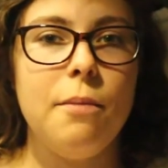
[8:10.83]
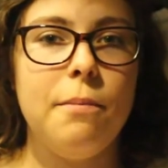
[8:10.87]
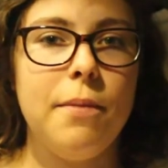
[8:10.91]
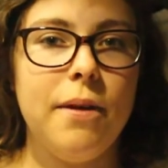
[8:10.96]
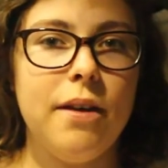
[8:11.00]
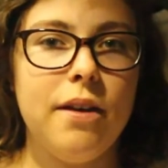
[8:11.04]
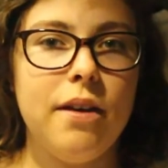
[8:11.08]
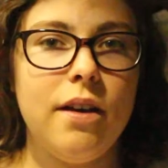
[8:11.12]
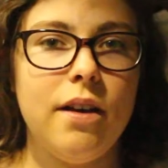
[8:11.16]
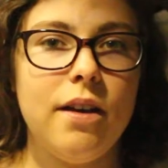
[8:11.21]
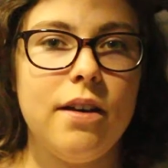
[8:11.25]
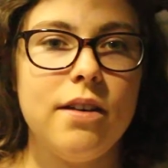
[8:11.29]

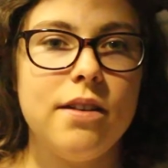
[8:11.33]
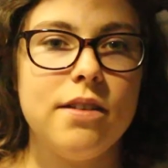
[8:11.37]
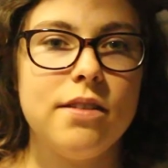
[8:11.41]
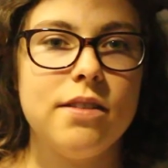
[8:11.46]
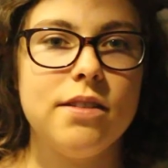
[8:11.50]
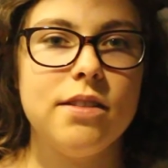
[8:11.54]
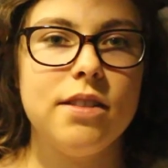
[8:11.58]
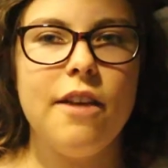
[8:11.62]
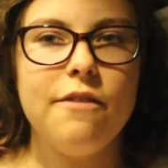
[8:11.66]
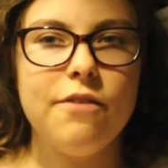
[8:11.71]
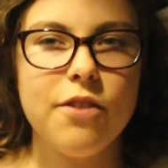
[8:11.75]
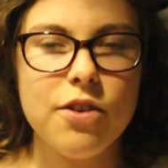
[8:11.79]

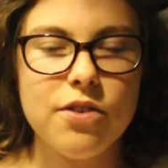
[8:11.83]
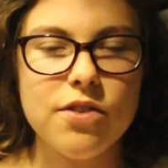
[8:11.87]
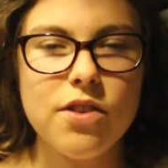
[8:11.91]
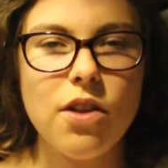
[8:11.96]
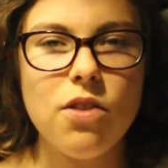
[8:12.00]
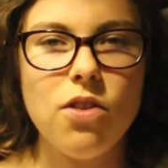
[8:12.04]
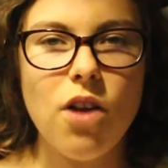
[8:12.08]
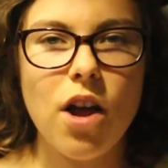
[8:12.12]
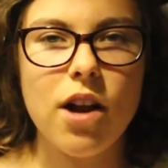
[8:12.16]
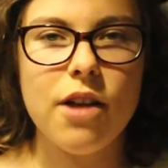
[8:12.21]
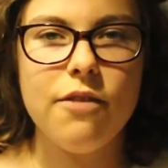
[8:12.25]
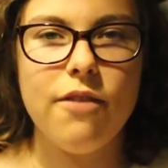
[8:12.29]
because if there's
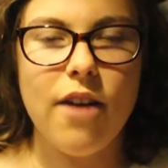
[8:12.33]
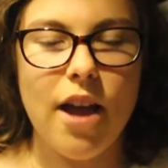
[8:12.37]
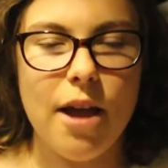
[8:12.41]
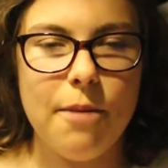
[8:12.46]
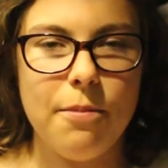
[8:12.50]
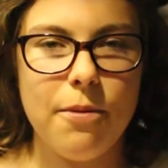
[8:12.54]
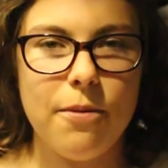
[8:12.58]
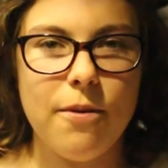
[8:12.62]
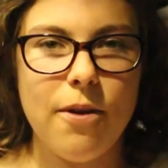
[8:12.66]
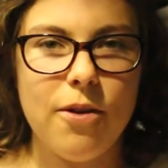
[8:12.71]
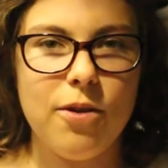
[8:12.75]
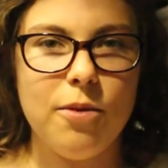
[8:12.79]
a lot of
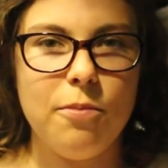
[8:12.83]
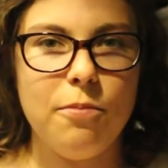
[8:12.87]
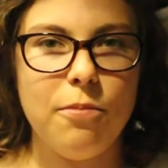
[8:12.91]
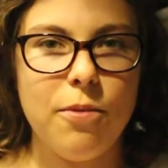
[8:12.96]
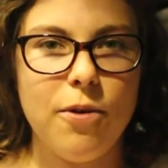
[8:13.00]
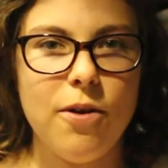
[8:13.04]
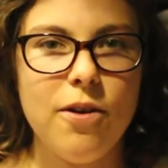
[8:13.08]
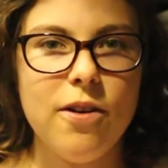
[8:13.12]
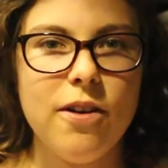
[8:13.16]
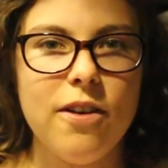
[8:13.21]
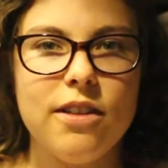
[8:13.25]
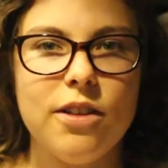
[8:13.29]
hype around a
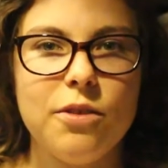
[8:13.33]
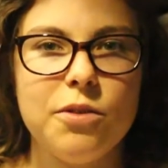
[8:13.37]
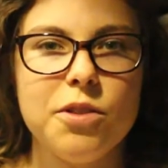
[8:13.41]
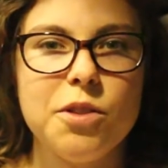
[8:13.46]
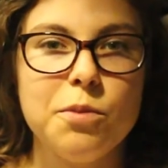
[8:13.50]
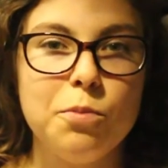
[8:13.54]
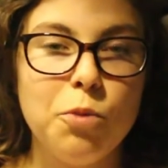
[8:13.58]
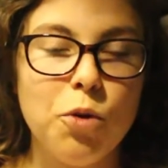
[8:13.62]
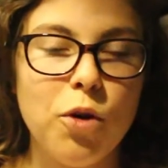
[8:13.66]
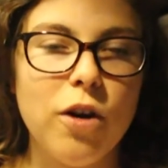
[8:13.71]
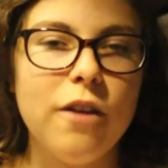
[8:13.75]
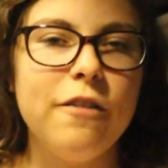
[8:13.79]
book, there
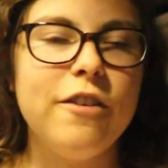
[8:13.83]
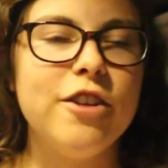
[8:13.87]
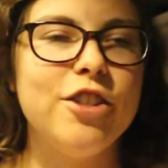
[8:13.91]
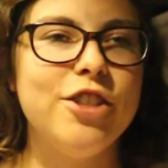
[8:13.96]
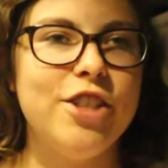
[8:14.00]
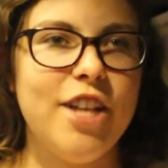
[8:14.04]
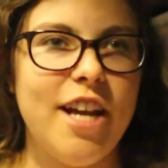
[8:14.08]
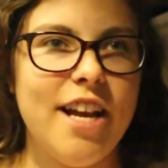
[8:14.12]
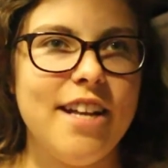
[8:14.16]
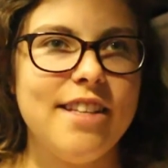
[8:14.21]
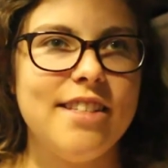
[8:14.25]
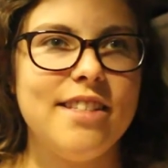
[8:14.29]
was more of a
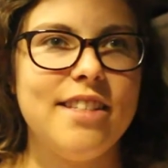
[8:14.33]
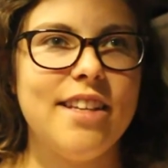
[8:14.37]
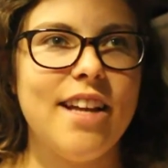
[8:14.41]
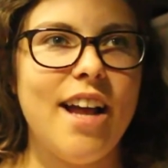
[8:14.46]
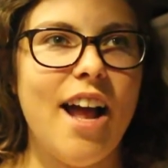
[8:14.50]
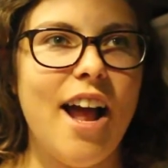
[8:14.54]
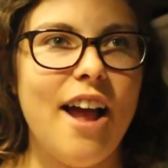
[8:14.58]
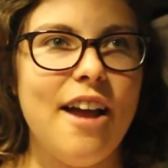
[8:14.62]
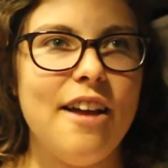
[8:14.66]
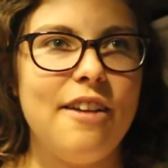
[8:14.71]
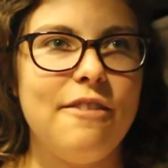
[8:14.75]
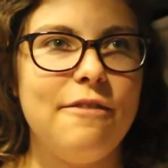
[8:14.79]
chance
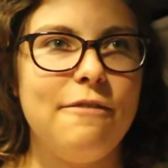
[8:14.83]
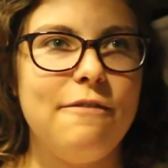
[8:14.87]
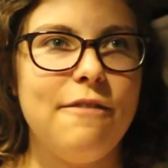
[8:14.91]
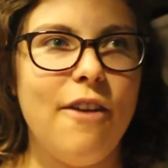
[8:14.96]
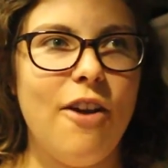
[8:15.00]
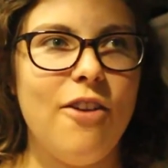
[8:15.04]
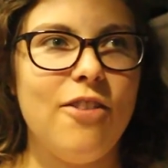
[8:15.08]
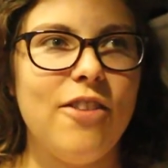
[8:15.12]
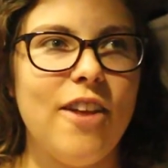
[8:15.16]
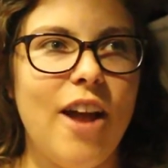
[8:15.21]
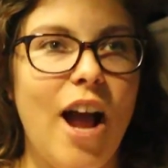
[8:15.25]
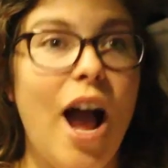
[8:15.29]
that I
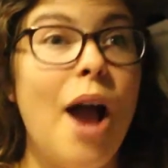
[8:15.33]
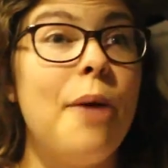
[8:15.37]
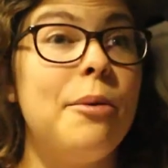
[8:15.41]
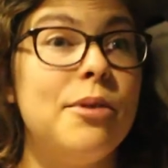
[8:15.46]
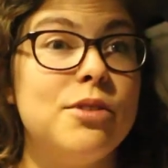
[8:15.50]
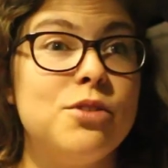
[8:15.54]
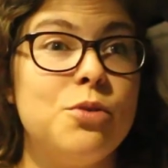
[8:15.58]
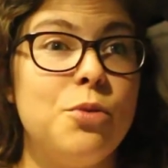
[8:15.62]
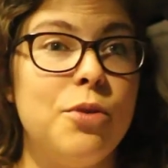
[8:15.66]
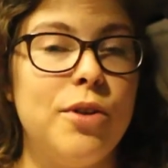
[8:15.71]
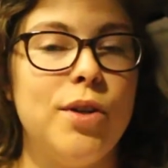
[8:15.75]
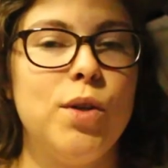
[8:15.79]
felt that I
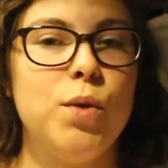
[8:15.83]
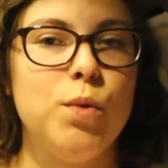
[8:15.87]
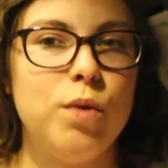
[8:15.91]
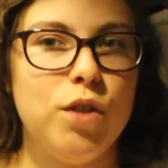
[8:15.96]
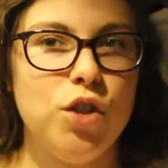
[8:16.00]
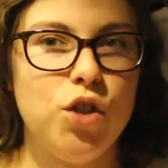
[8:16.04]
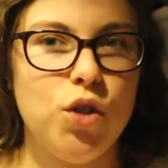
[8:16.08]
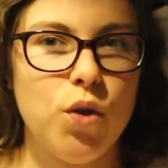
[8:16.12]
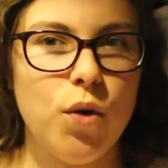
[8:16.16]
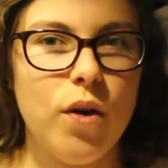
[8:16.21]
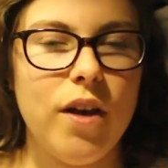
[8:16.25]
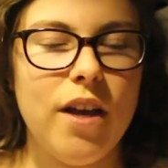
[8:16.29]
was going to
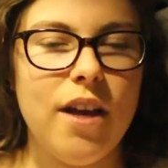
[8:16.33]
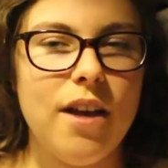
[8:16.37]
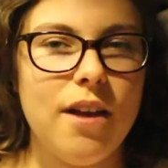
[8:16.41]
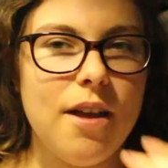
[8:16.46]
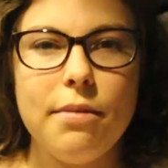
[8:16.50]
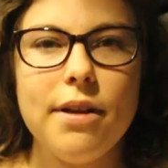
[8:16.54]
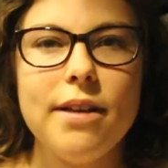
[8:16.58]
enjoy it.